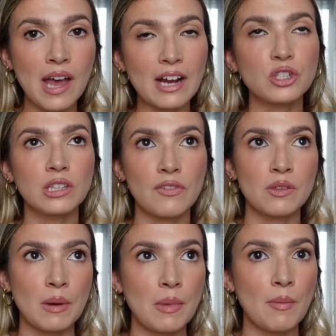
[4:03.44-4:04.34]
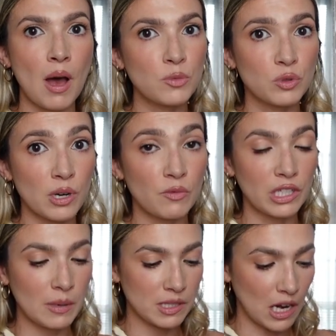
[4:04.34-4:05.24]
I actually left them at my mom's, which I'm
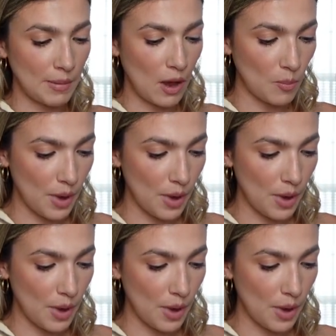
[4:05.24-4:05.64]
really upset about.